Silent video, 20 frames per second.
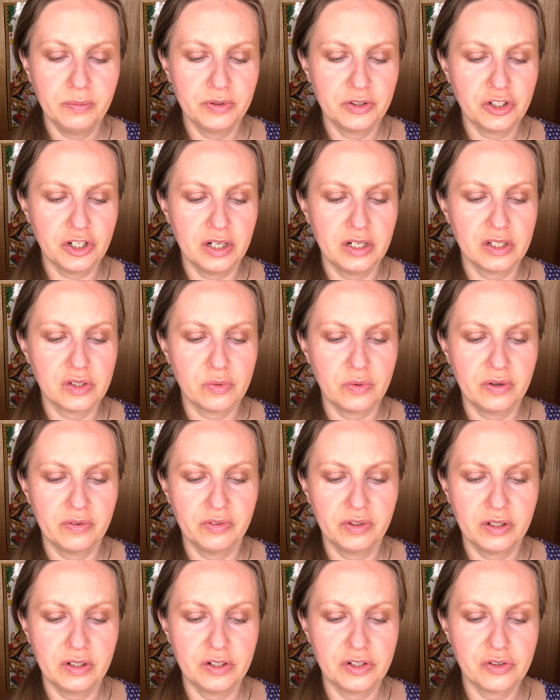But China is one
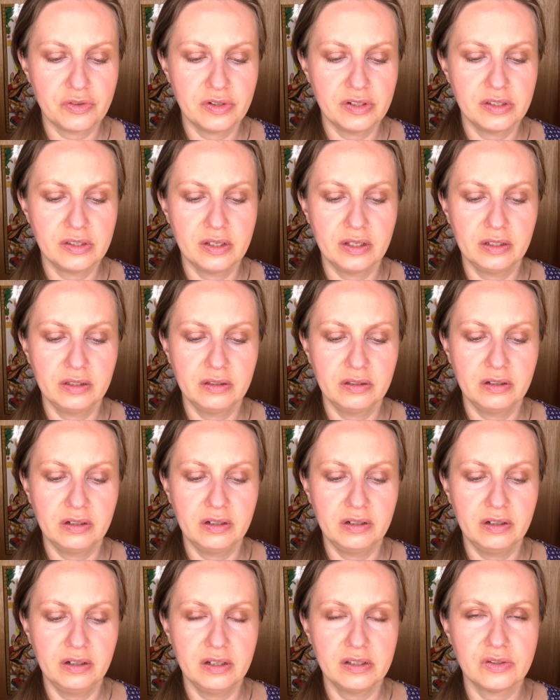of the countries that
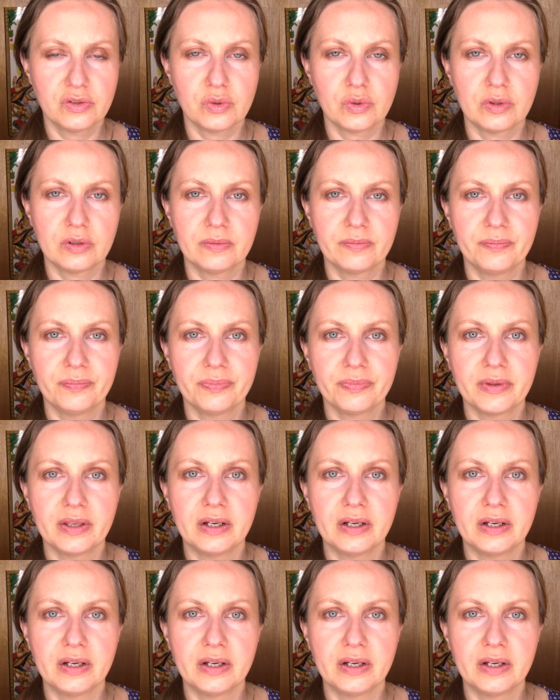has certain